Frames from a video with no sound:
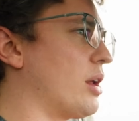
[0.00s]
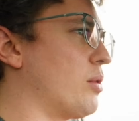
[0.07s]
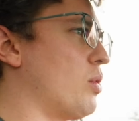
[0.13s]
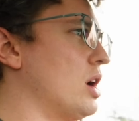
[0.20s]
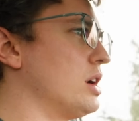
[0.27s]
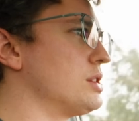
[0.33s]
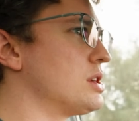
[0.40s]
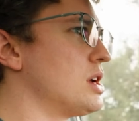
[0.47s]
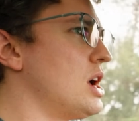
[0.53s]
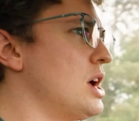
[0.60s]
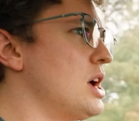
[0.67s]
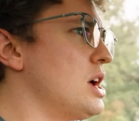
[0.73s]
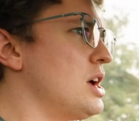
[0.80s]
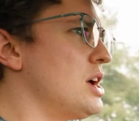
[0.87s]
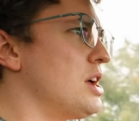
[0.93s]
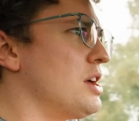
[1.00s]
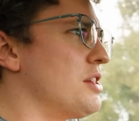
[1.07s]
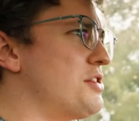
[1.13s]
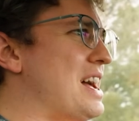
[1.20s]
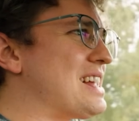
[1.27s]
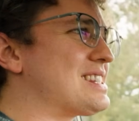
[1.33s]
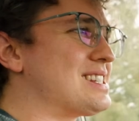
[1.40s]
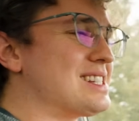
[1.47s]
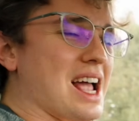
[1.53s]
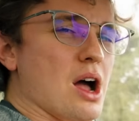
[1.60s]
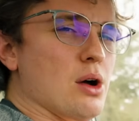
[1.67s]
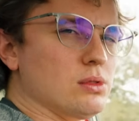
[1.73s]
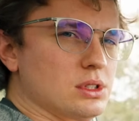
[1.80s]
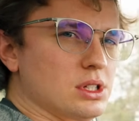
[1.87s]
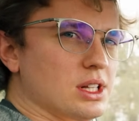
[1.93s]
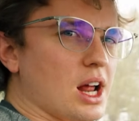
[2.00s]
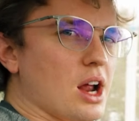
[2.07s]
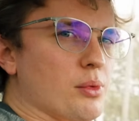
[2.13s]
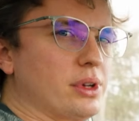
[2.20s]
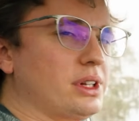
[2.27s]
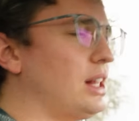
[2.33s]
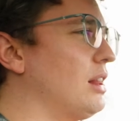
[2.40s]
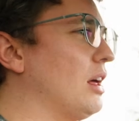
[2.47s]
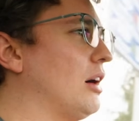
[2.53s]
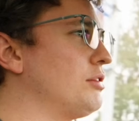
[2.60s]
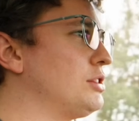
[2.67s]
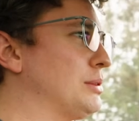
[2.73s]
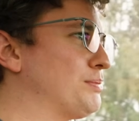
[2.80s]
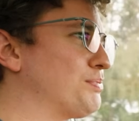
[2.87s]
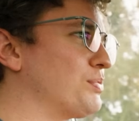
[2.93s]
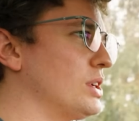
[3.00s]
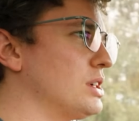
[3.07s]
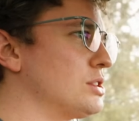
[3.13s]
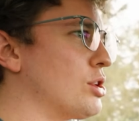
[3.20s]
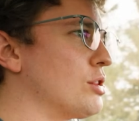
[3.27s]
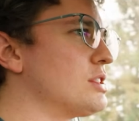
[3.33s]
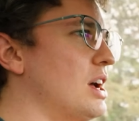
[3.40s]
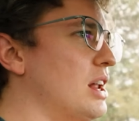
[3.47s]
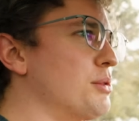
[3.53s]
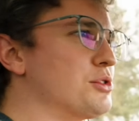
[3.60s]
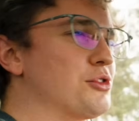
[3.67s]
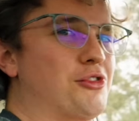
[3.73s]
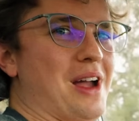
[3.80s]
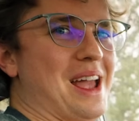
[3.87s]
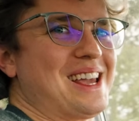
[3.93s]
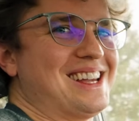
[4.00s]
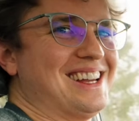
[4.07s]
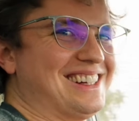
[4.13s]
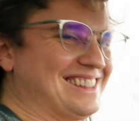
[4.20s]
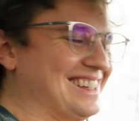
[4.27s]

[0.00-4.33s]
it was. That sound that I really loved, turns out it was fake.